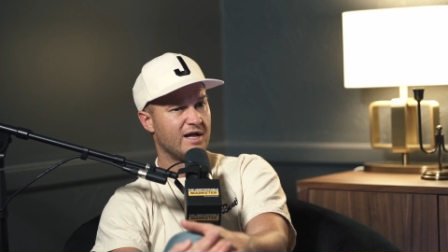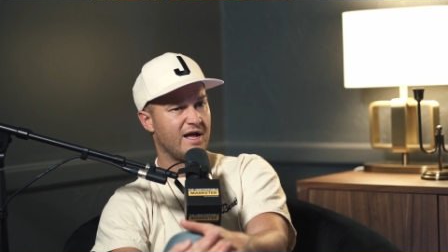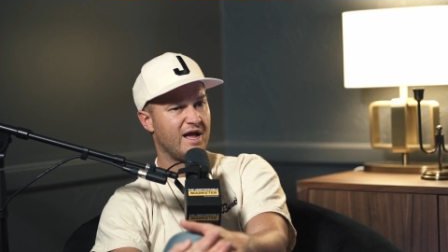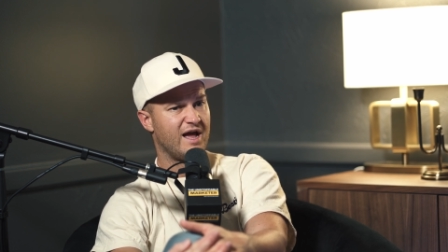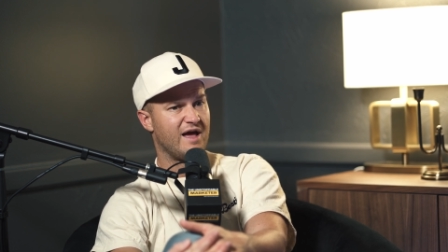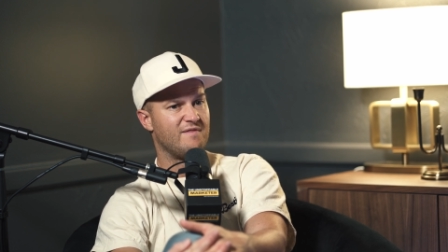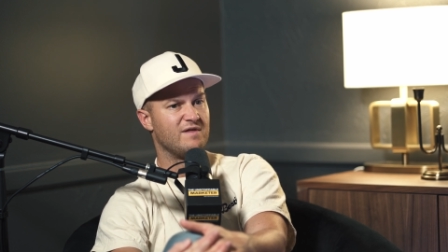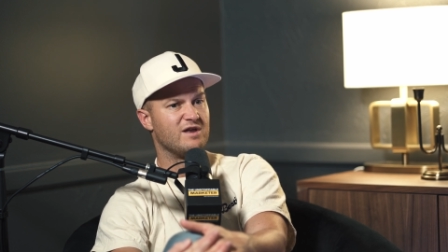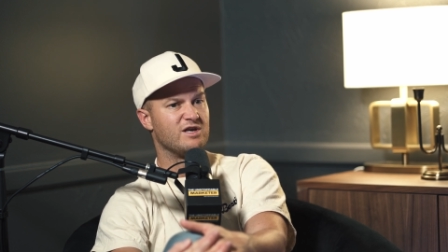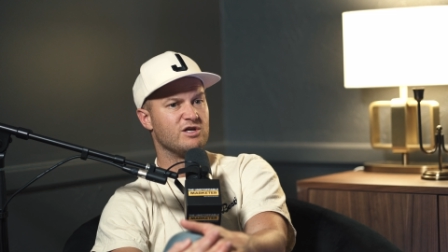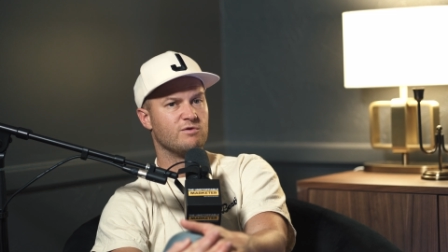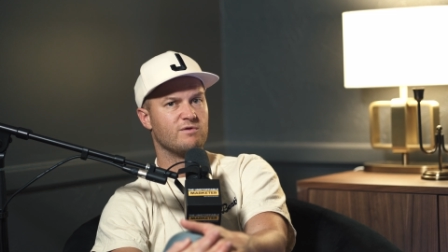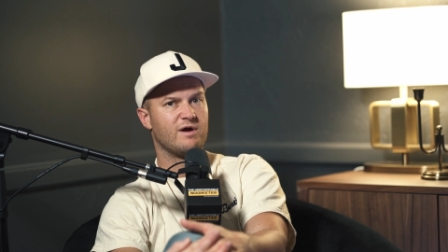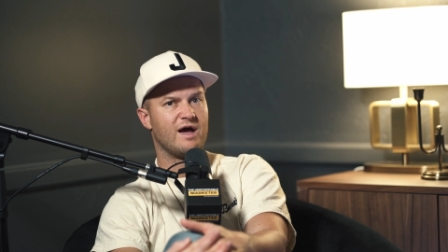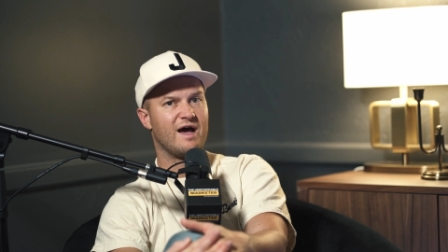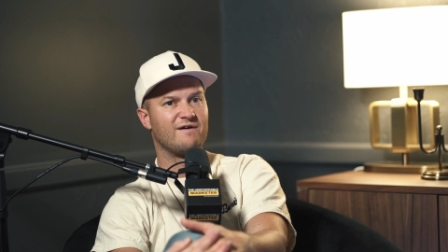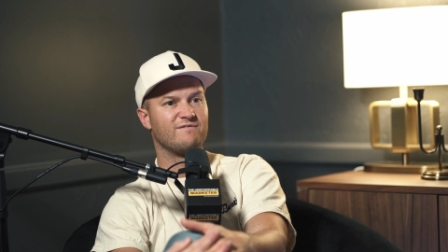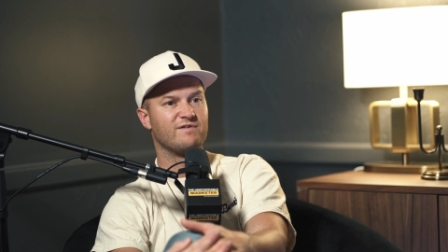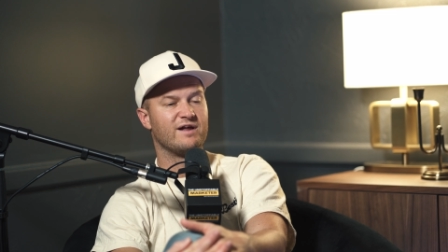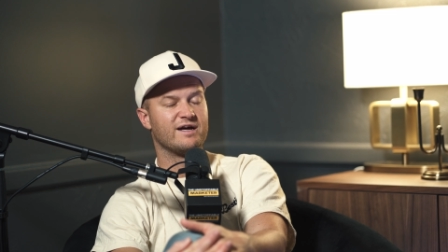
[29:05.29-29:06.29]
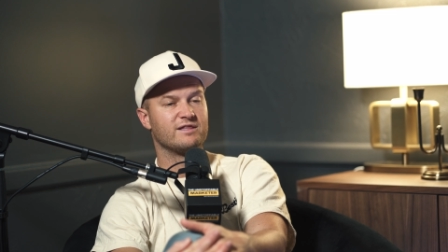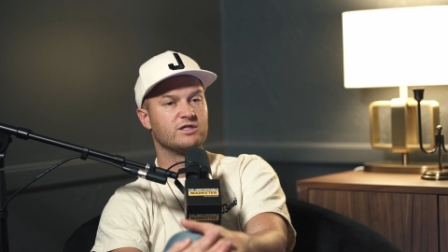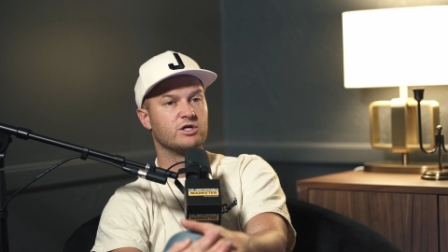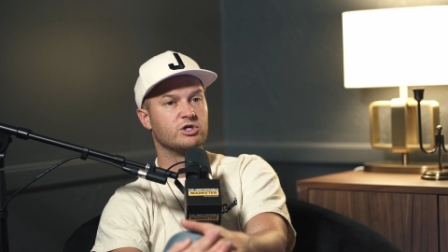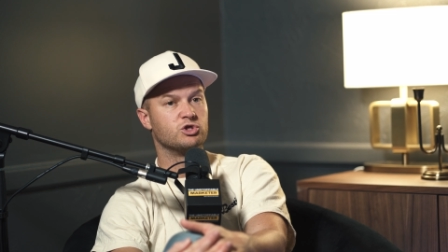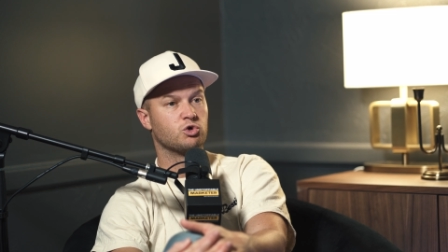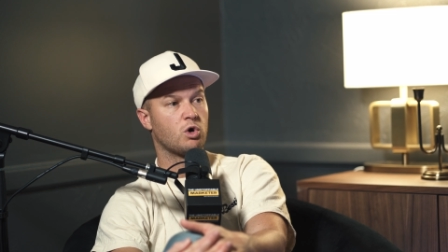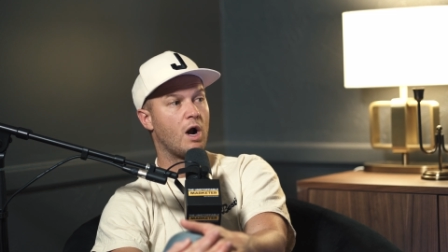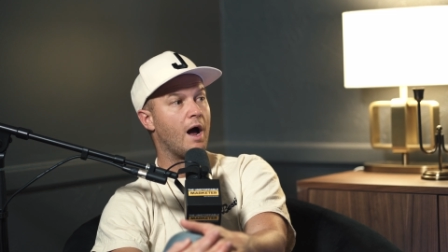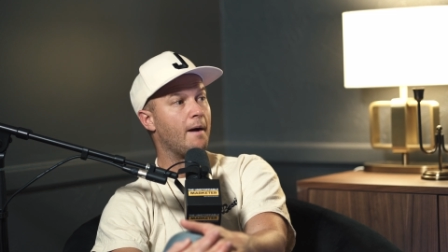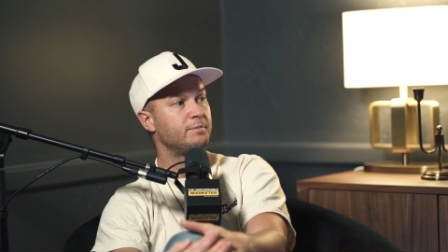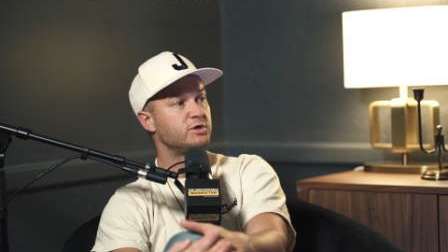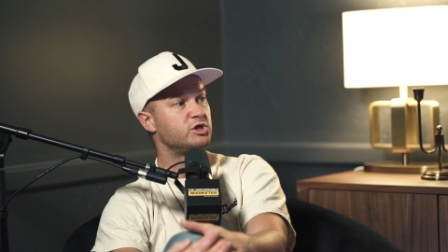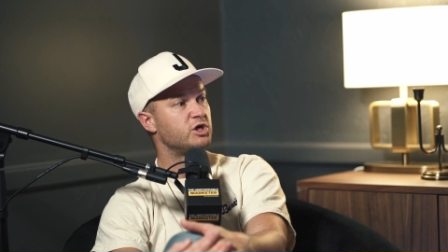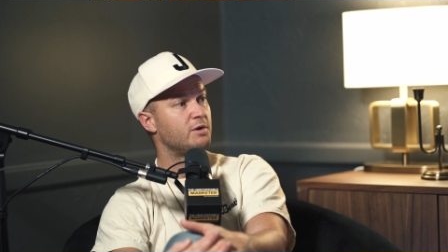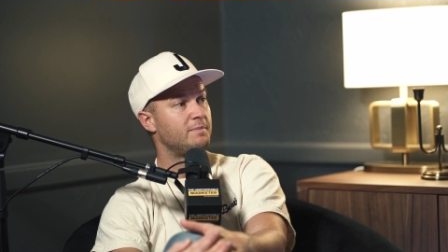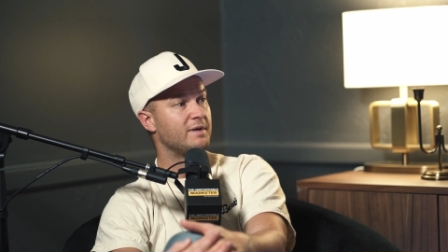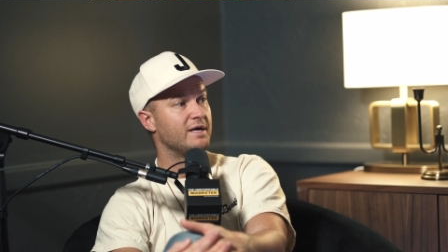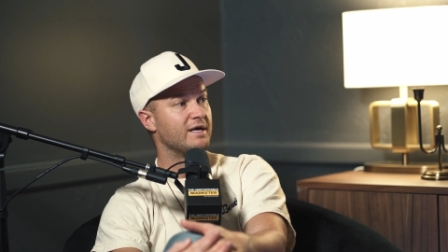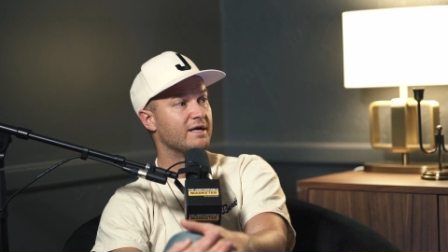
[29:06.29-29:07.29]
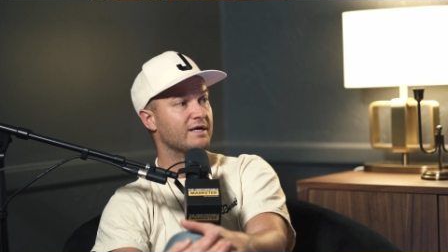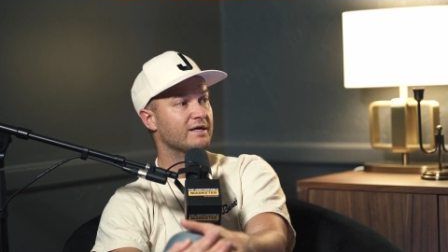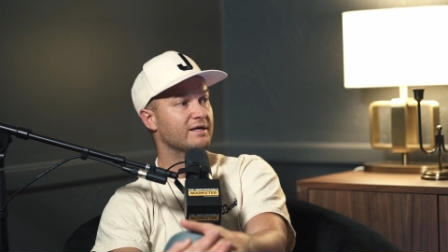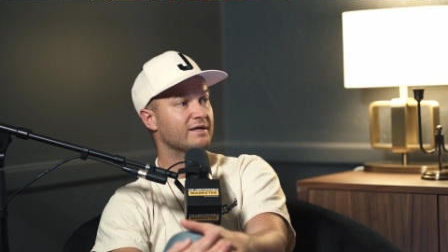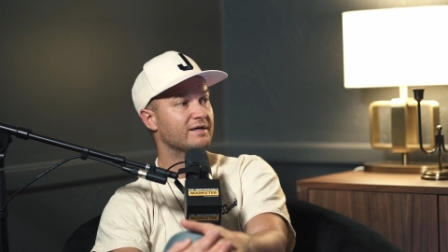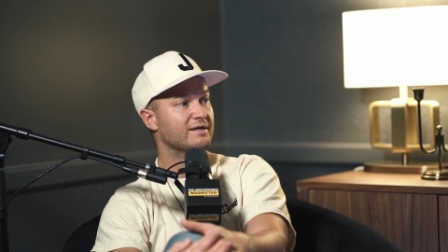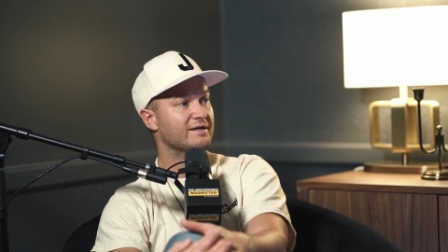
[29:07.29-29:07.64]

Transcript: And then you have like the drop shipping